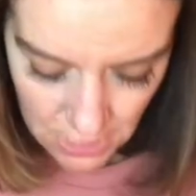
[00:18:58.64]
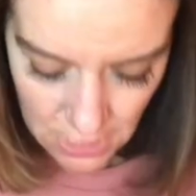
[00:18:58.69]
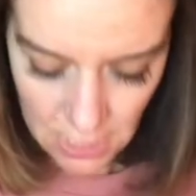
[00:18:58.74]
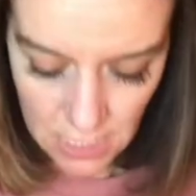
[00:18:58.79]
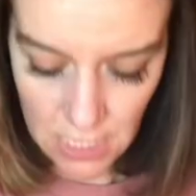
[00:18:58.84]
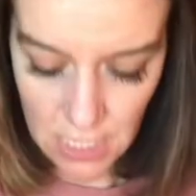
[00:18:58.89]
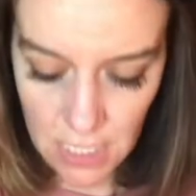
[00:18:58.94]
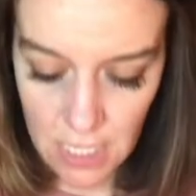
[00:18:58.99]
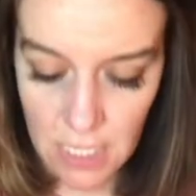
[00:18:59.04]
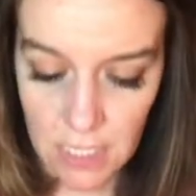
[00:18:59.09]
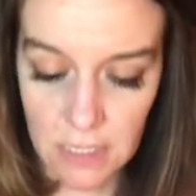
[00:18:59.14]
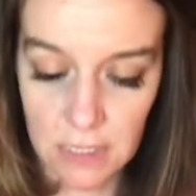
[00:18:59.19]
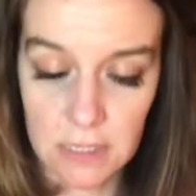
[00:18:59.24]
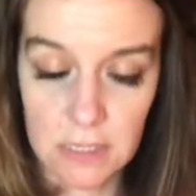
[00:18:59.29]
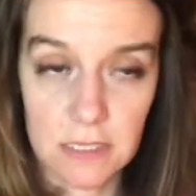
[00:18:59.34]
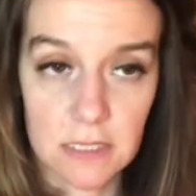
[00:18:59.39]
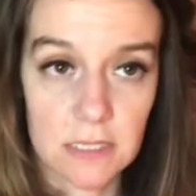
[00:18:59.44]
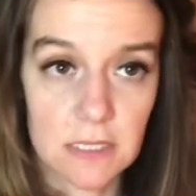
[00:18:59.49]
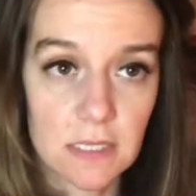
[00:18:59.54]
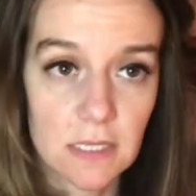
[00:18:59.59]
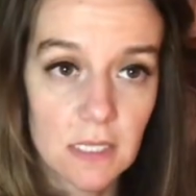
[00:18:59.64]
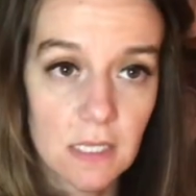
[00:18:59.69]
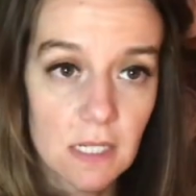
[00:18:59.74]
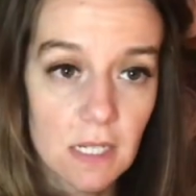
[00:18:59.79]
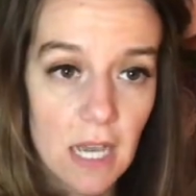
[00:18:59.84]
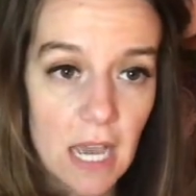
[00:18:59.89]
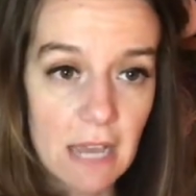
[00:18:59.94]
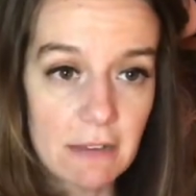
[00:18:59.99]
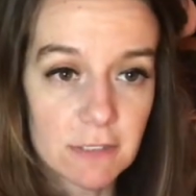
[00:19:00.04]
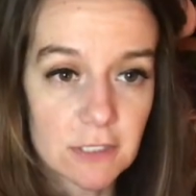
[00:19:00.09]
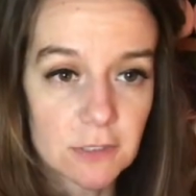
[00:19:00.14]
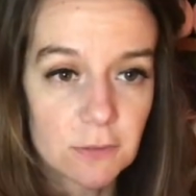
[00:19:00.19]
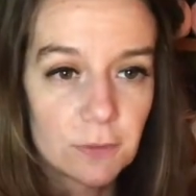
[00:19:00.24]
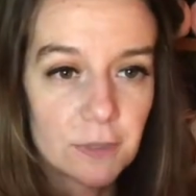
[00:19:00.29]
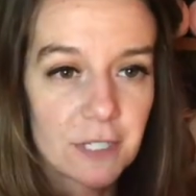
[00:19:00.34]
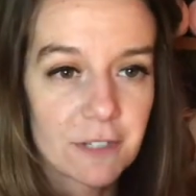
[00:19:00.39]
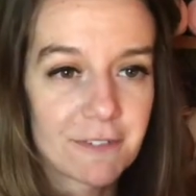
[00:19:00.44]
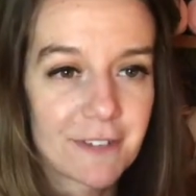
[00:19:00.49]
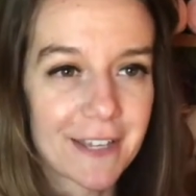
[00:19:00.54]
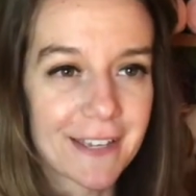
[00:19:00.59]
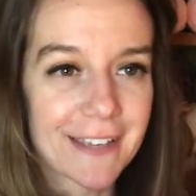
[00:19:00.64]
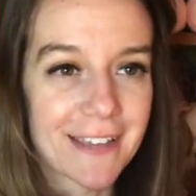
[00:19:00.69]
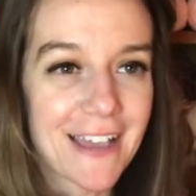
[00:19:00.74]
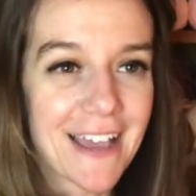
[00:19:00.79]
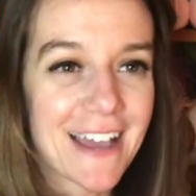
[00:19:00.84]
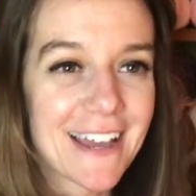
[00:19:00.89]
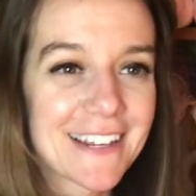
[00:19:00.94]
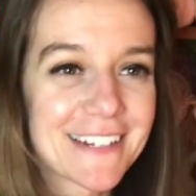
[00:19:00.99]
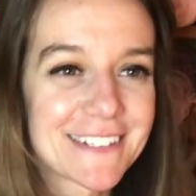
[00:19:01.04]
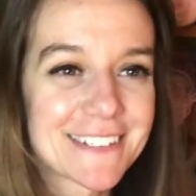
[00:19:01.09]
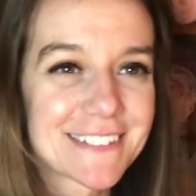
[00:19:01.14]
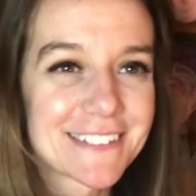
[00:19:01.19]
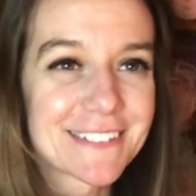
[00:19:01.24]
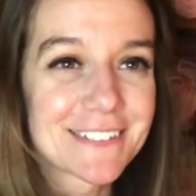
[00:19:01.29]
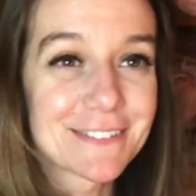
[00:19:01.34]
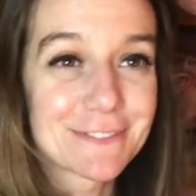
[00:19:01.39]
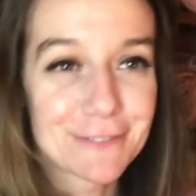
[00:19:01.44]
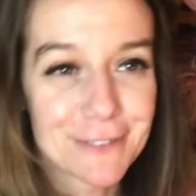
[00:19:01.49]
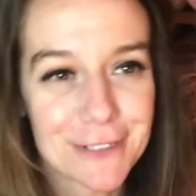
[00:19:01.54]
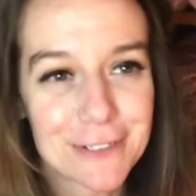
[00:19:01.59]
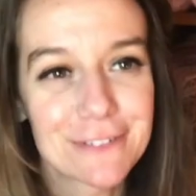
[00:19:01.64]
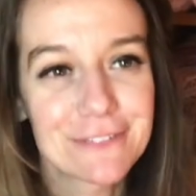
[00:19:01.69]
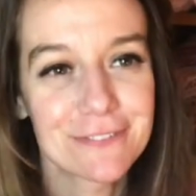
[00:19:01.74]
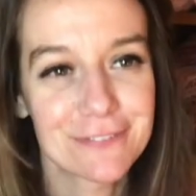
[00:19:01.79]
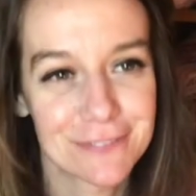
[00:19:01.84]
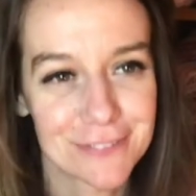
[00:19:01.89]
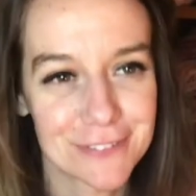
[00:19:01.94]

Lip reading: And I was weaving, and we were